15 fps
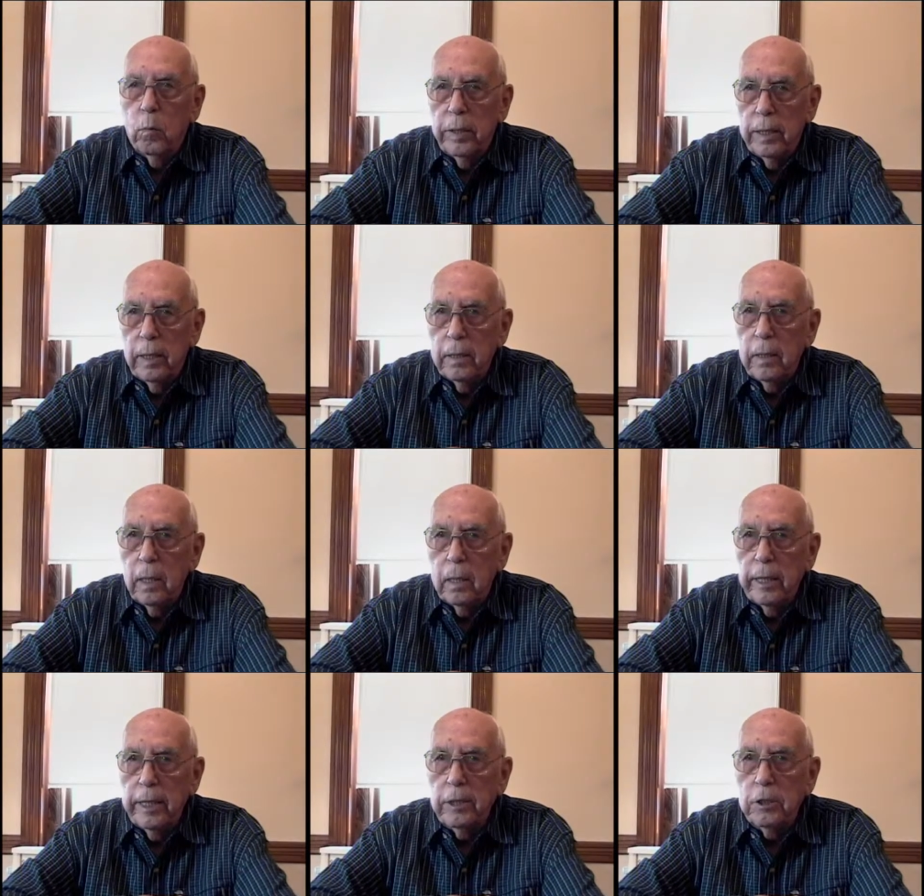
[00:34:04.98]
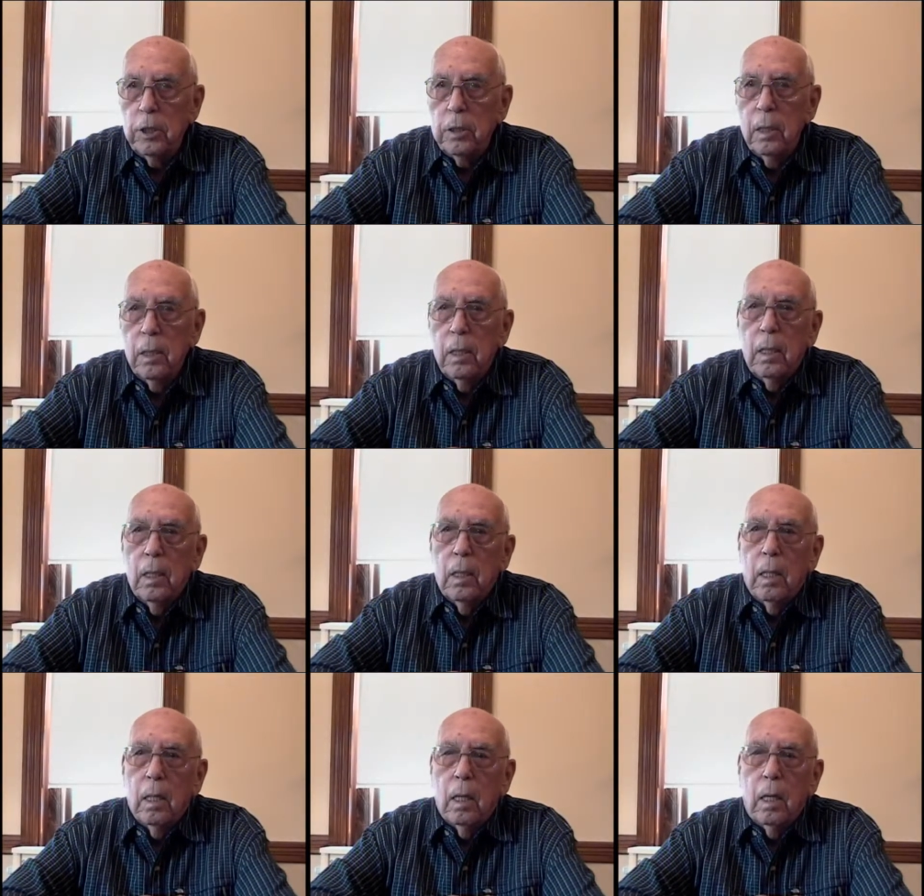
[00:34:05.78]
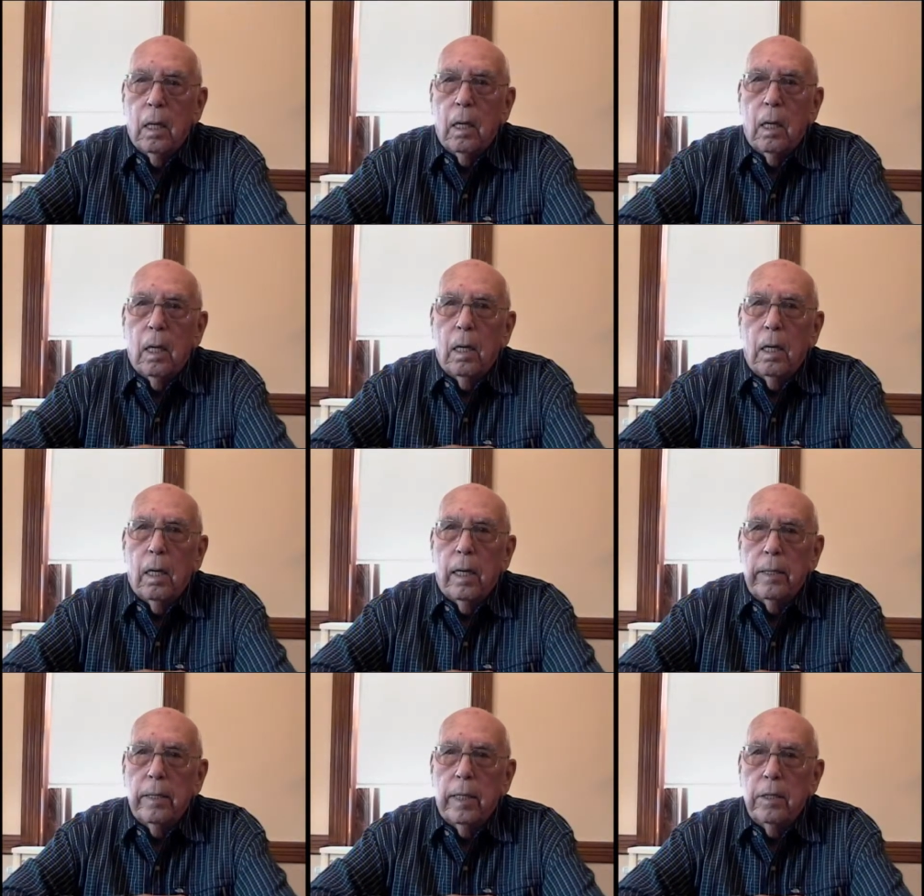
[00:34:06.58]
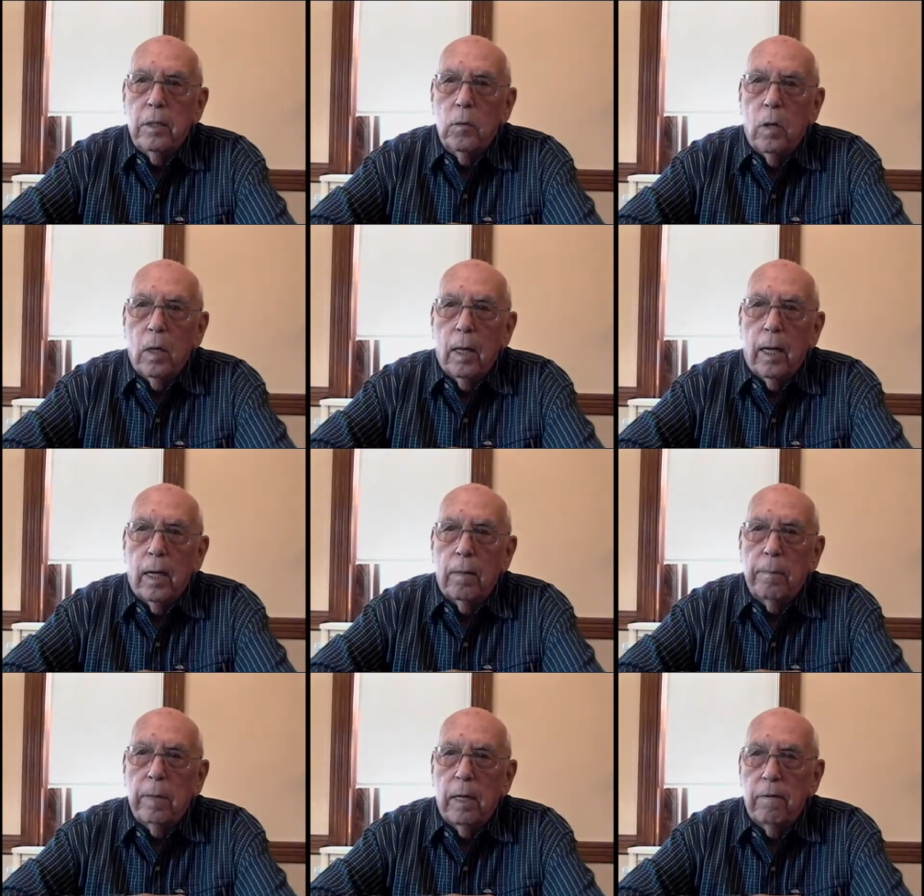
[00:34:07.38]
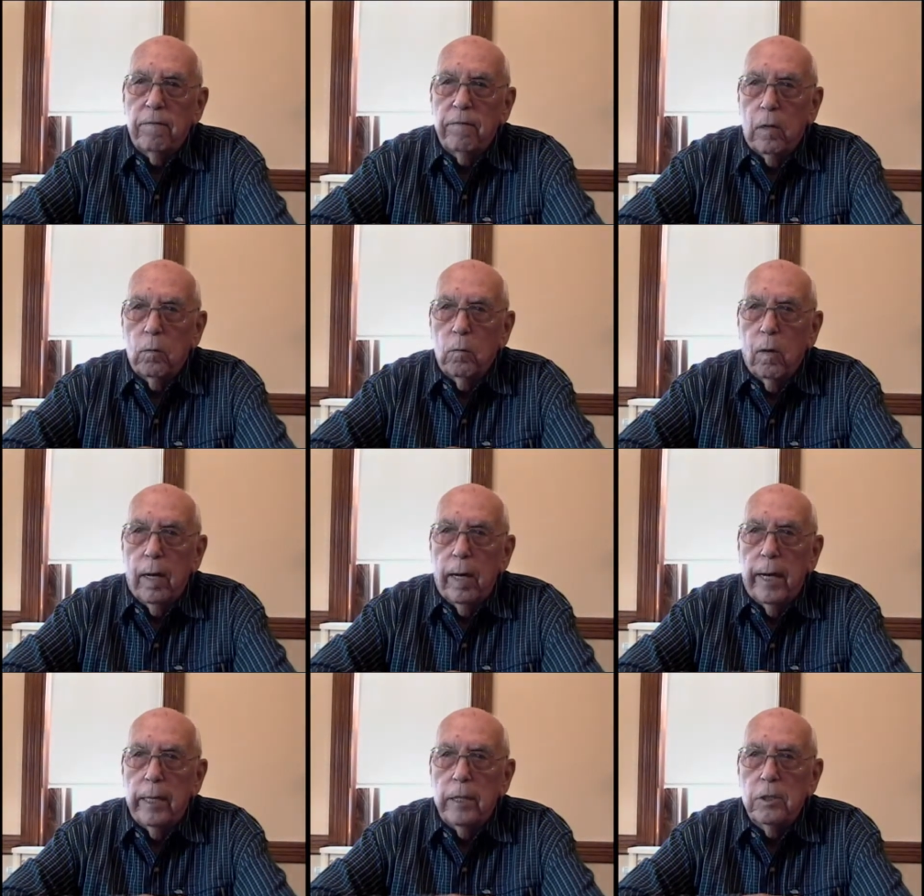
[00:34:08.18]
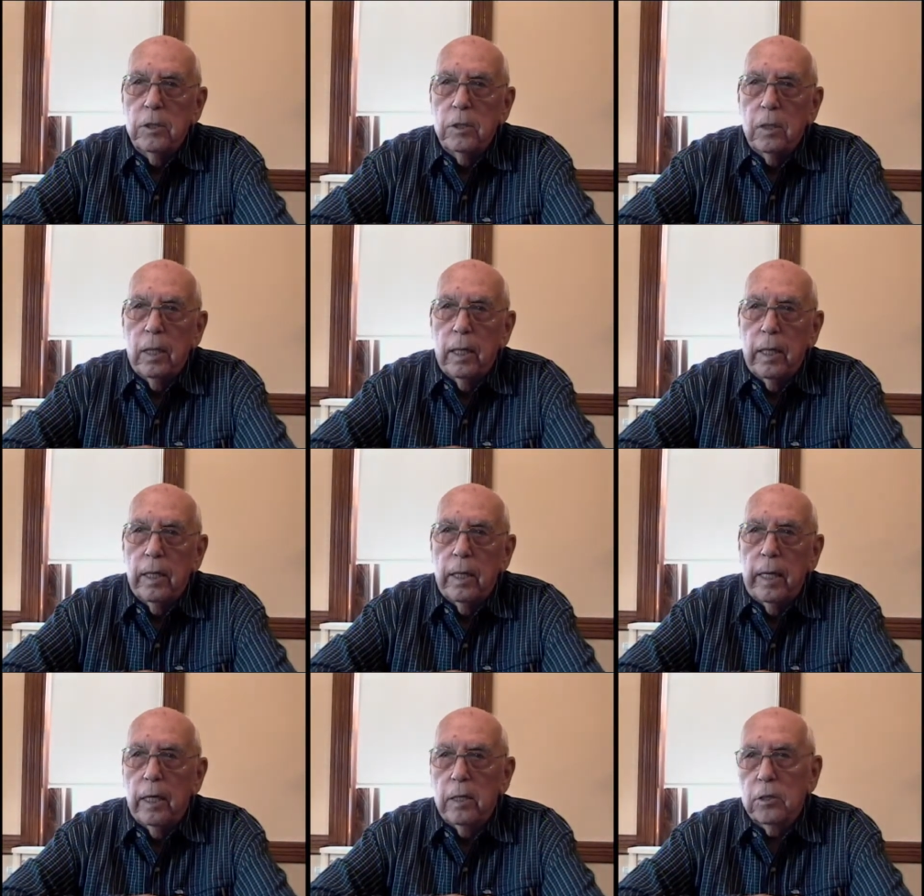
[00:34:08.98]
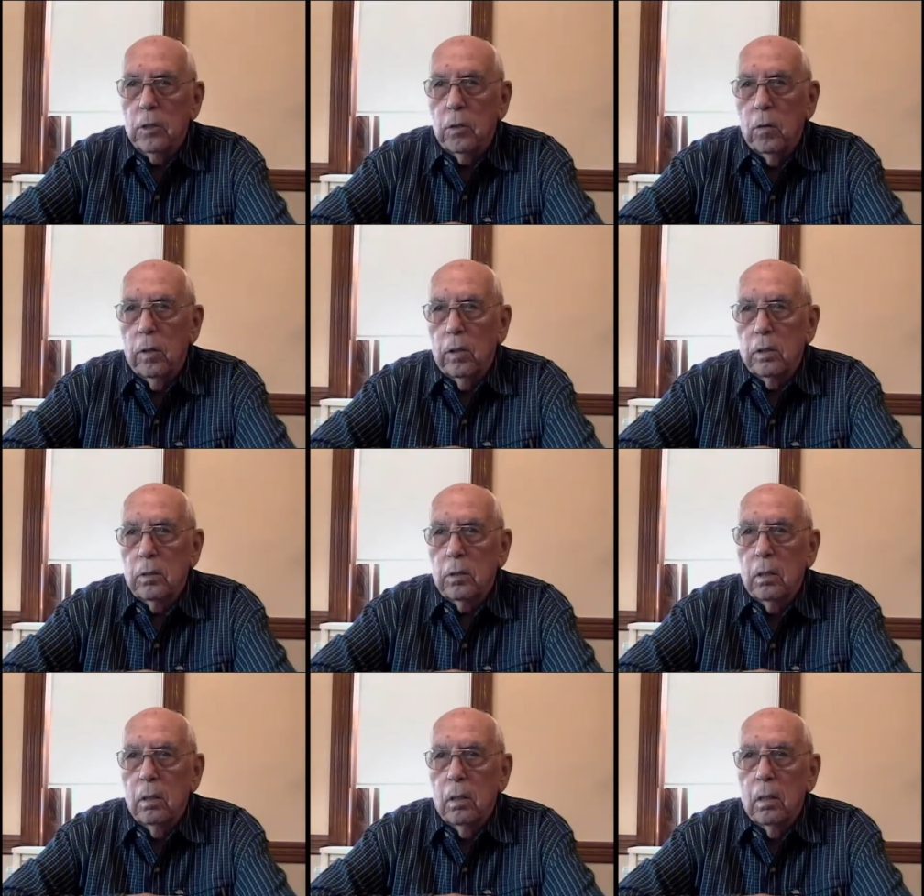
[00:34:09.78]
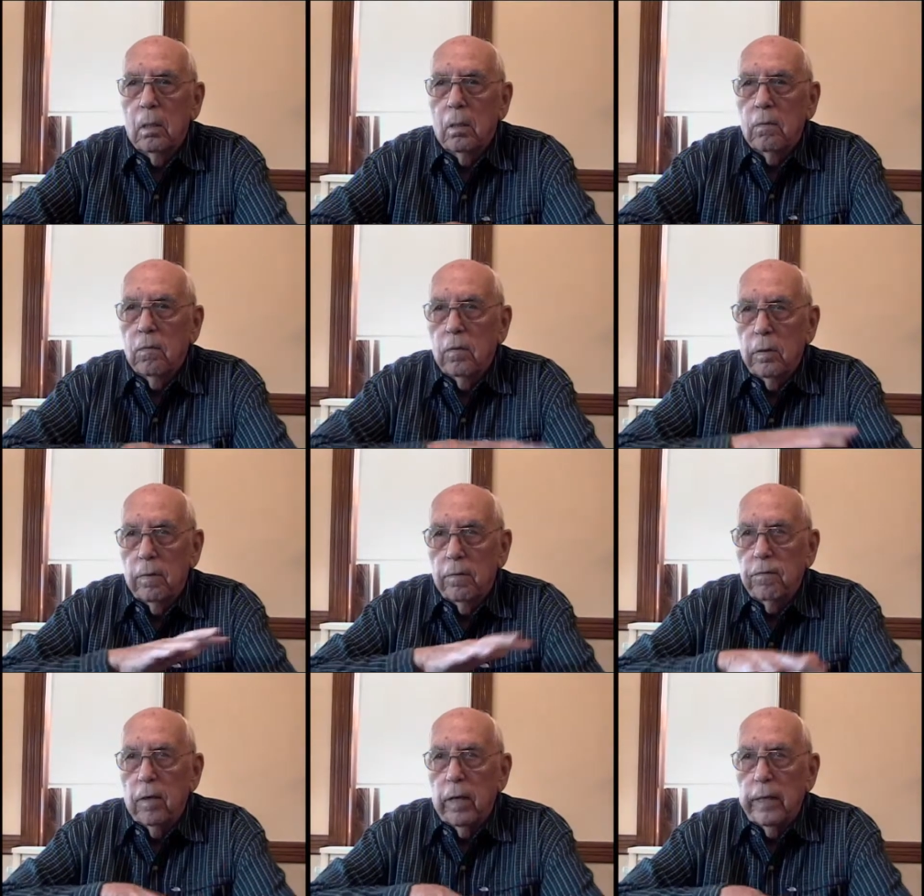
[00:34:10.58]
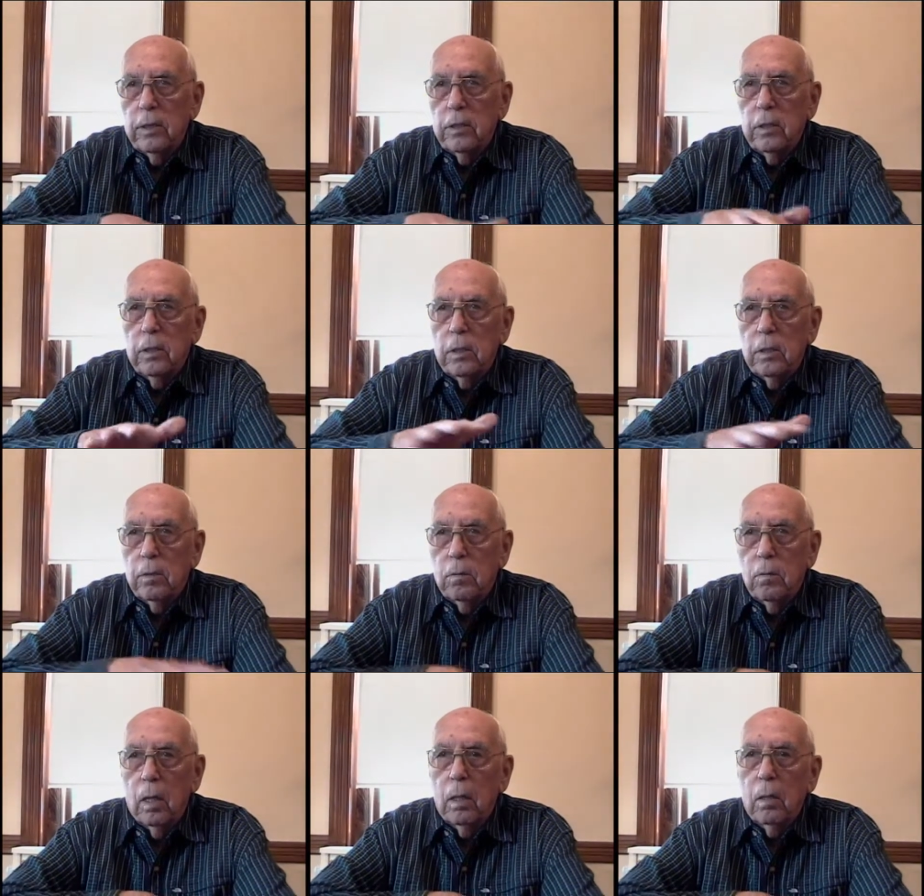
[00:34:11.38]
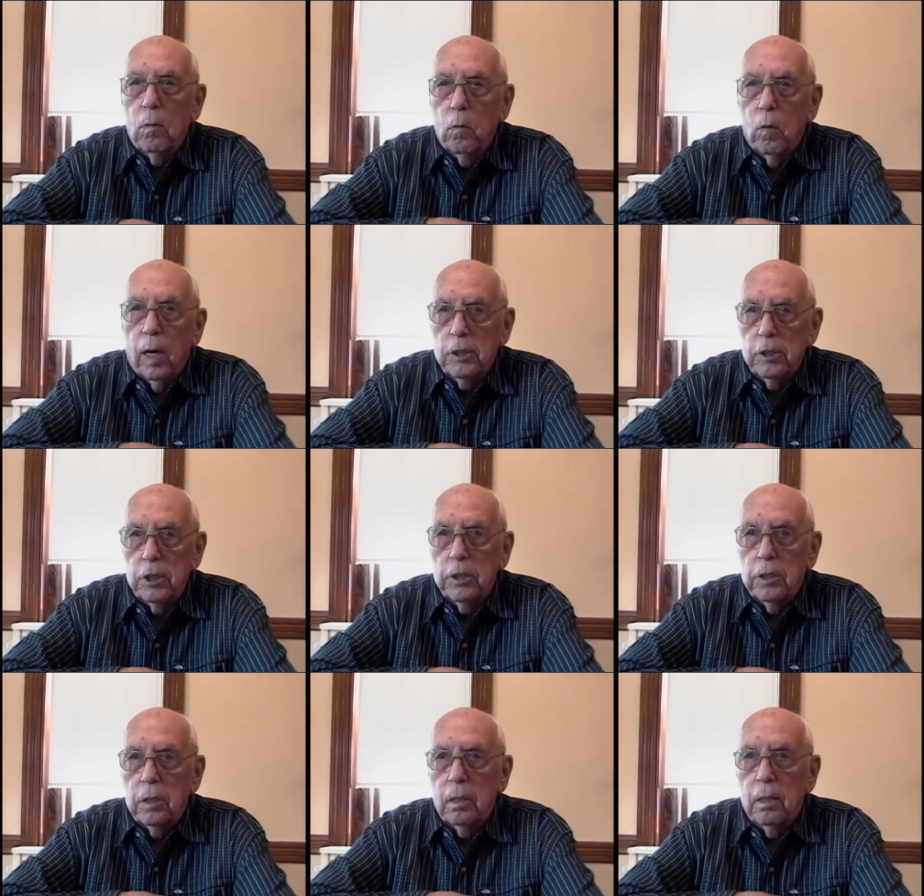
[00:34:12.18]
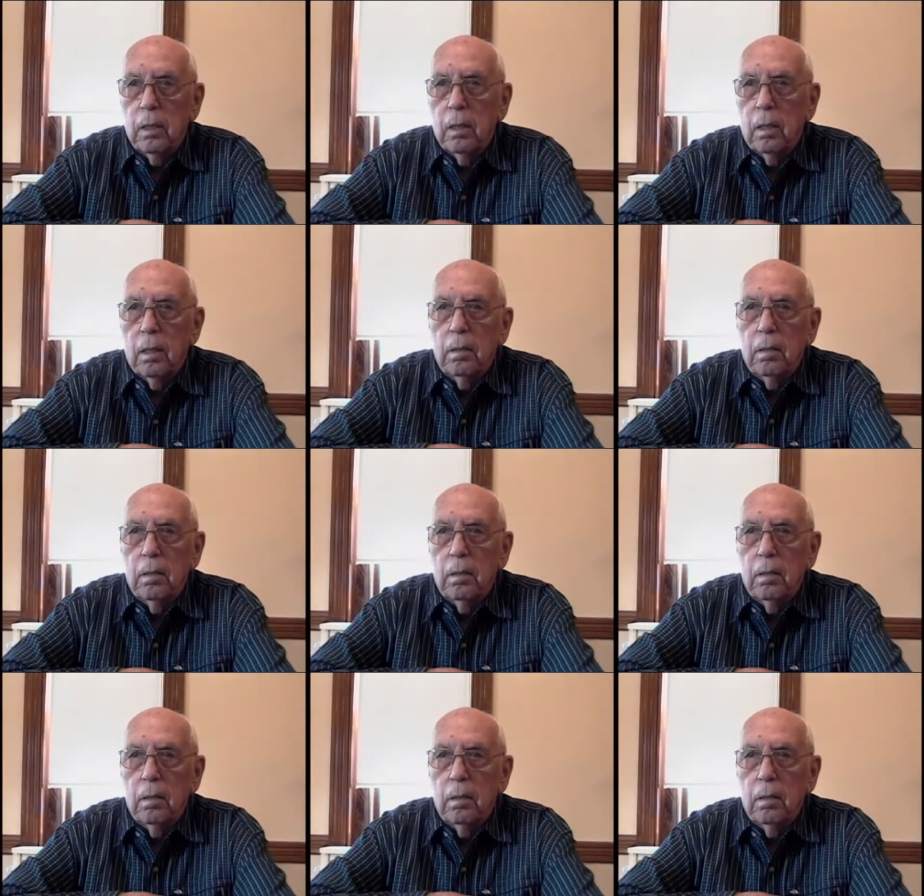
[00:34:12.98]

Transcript: within the Legion, and they do a lot of benefit rides and escorts for the flights to Washington mm-hmm.